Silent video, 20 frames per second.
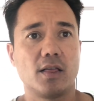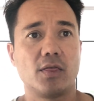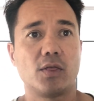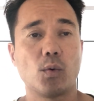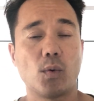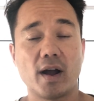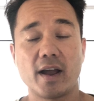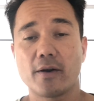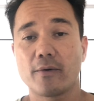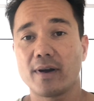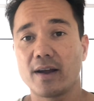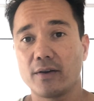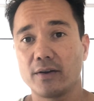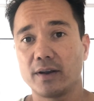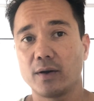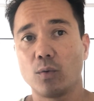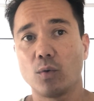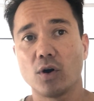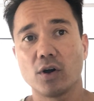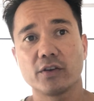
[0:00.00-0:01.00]
The way around
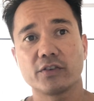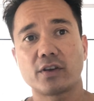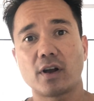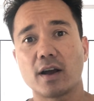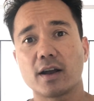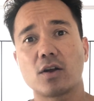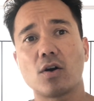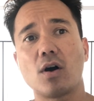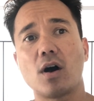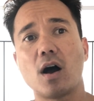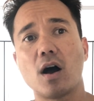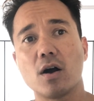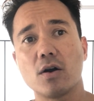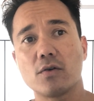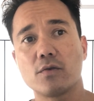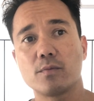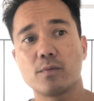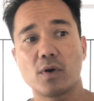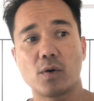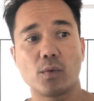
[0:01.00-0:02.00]
it was I got
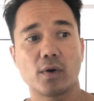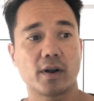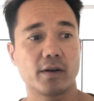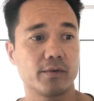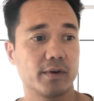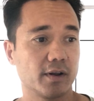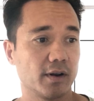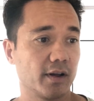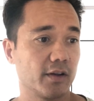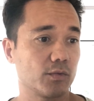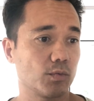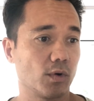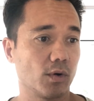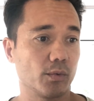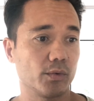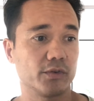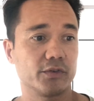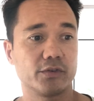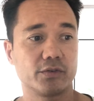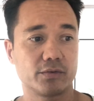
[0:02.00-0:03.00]
home when I realised what
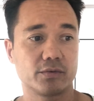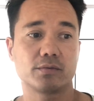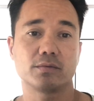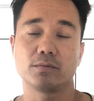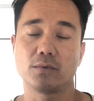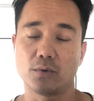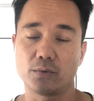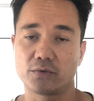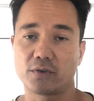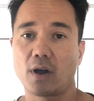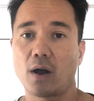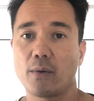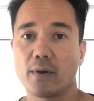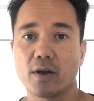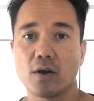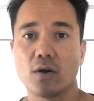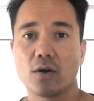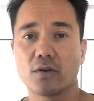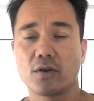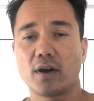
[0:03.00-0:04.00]
was
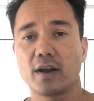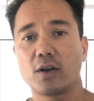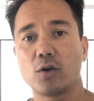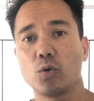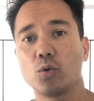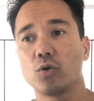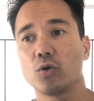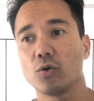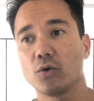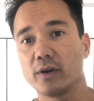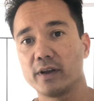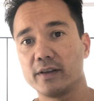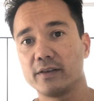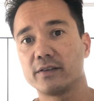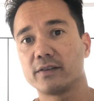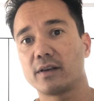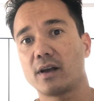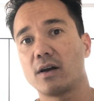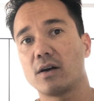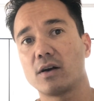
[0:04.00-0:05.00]
going on. I called
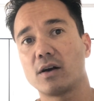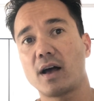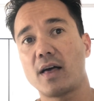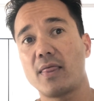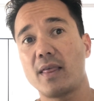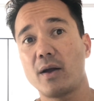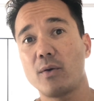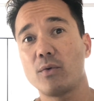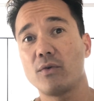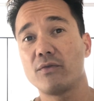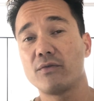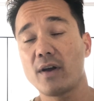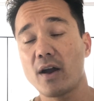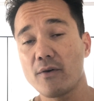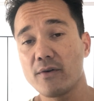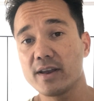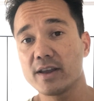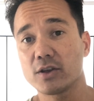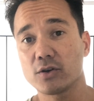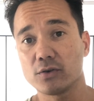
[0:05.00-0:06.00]
Lloyd's and they were
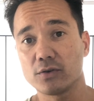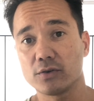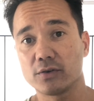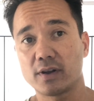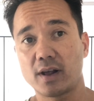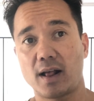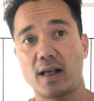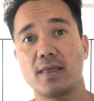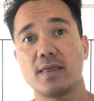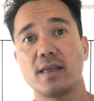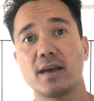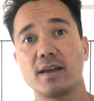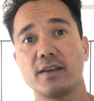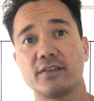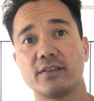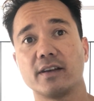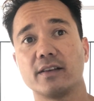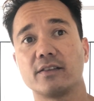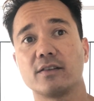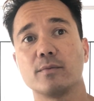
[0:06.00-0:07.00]
very good, and they
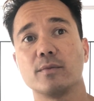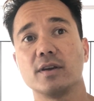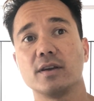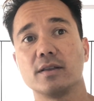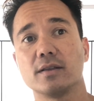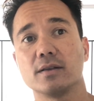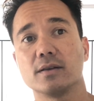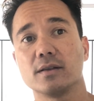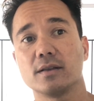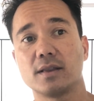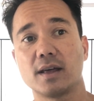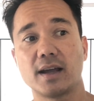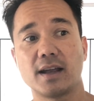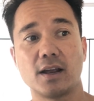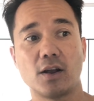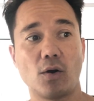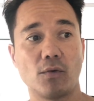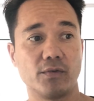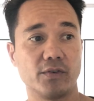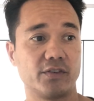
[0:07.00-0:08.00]
said to me that
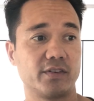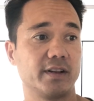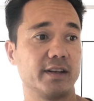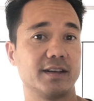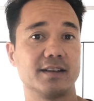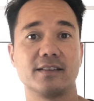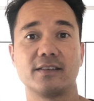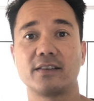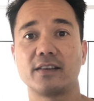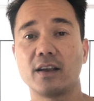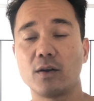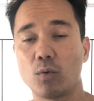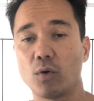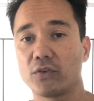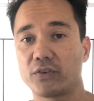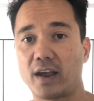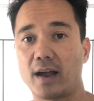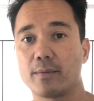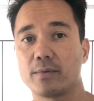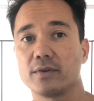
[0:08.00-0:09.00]
they obviously can see
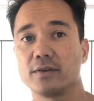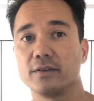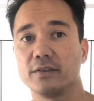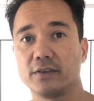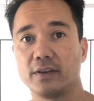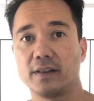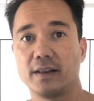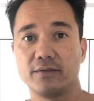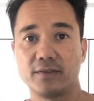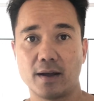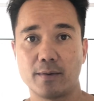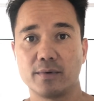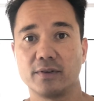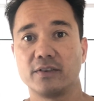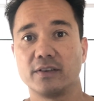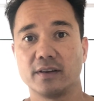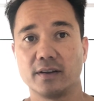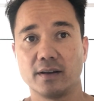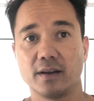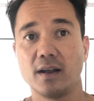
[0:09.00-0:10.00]
what's happened is that they've
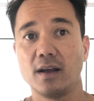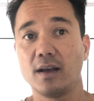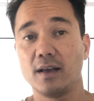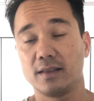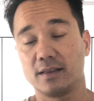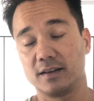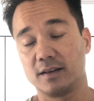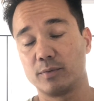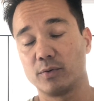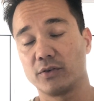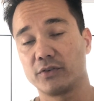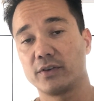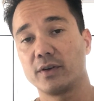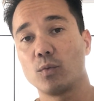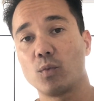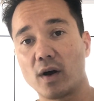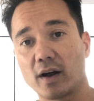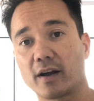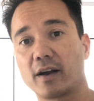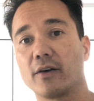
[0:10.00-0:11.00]
debited the deposit
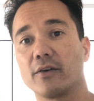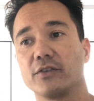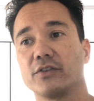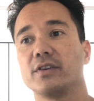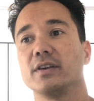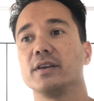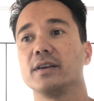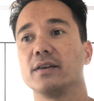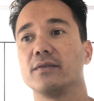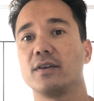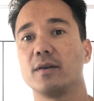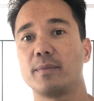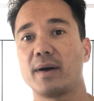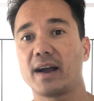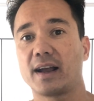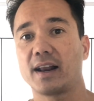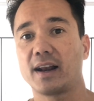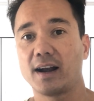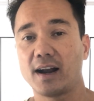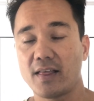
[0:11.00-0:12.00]
in one currency and given it
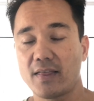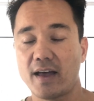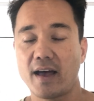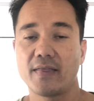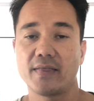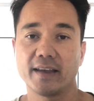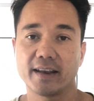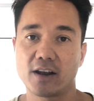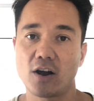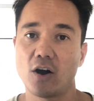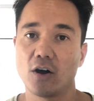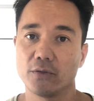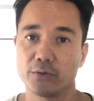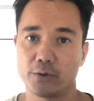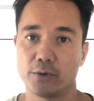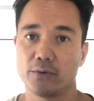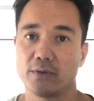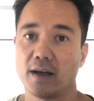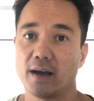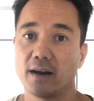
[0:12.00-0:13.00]
back in another, and they can't
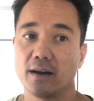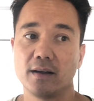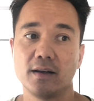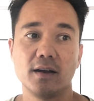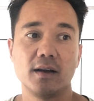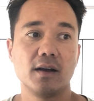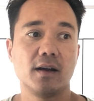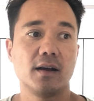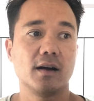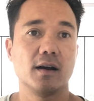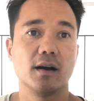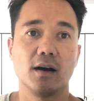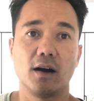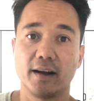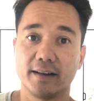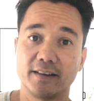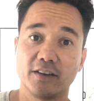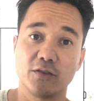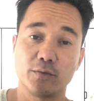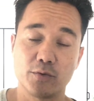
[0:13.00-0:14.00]
do that.
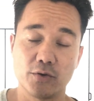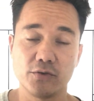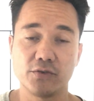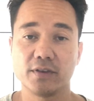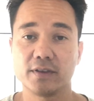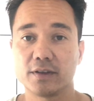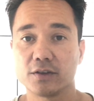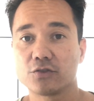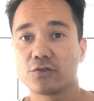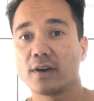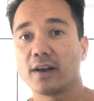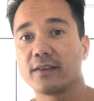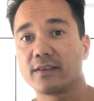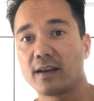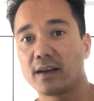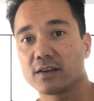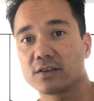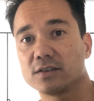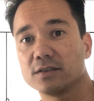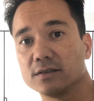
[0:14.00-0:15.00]
I disputed the
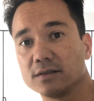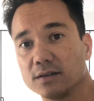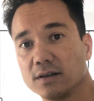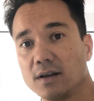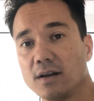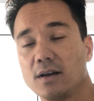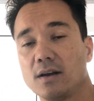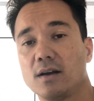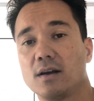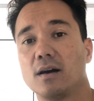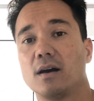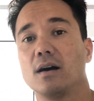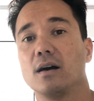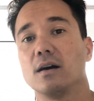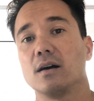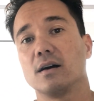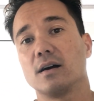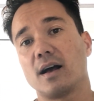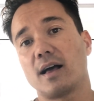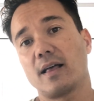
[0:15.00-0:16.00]
transaction
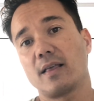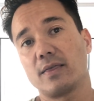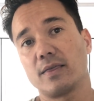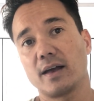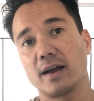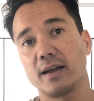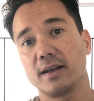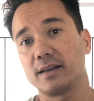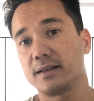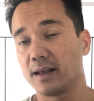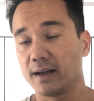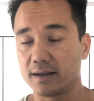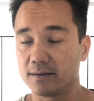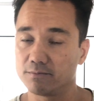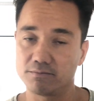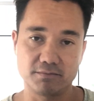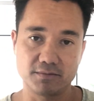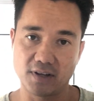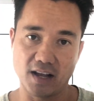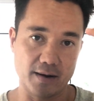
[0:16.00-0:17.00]
and they
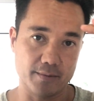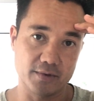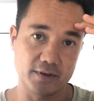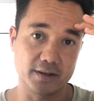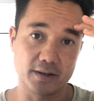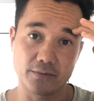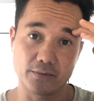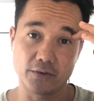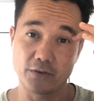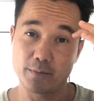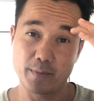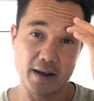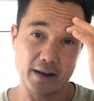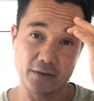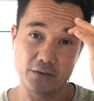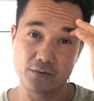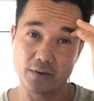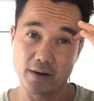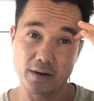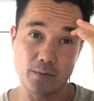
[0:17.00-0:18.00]
gave me the difference
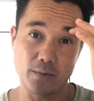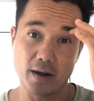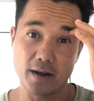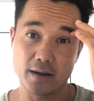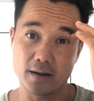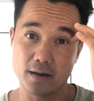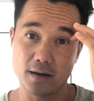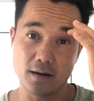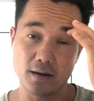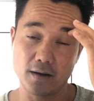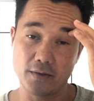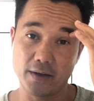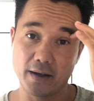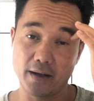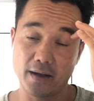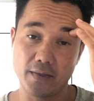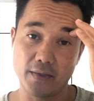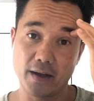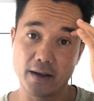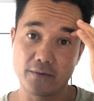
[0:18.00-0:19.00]
back straight away,
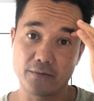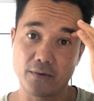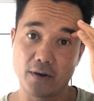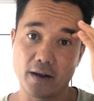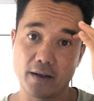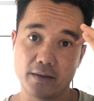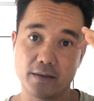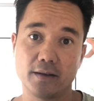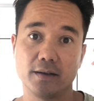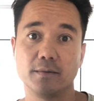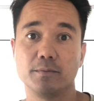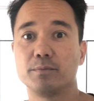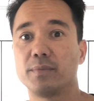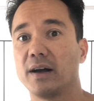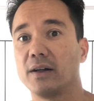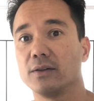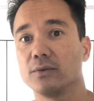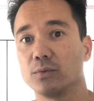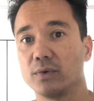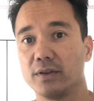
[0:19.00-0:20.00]
and they fight the
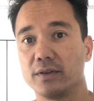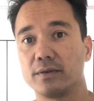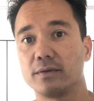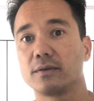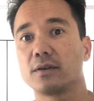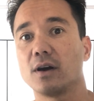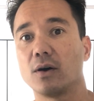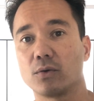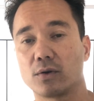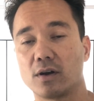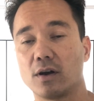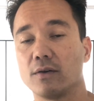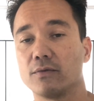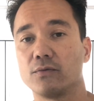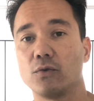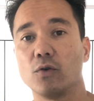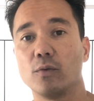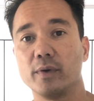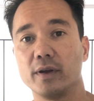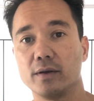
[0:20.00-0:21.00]
battle with Goldcar
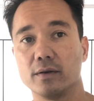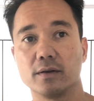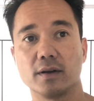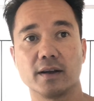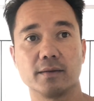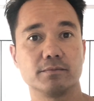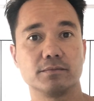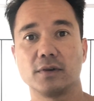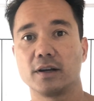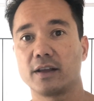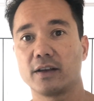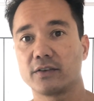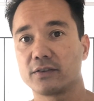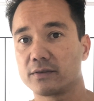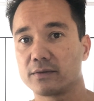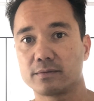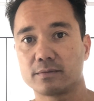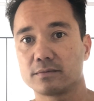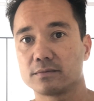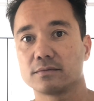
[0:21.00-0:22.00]
for me, and I
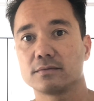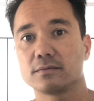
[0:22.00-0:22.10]
guess